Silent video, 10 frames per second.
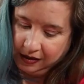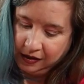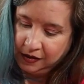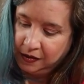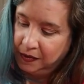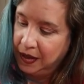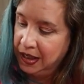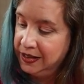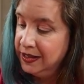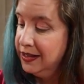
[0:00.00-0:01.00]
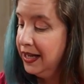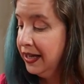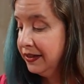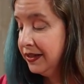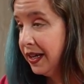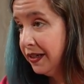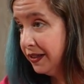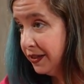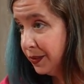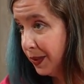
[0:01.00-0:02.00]
you know, I didn't exile
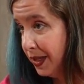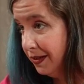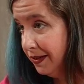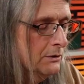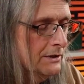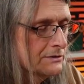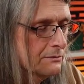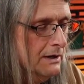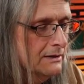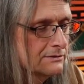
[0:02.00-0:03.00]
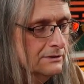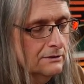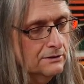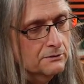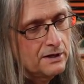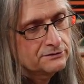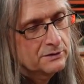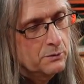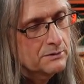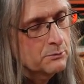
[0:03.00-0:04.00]
this one. Oh, that's right. Which so means you're I
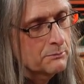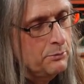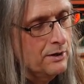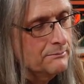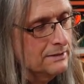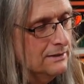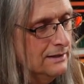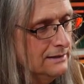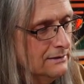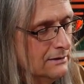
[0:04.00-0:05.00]
actually one more point behind.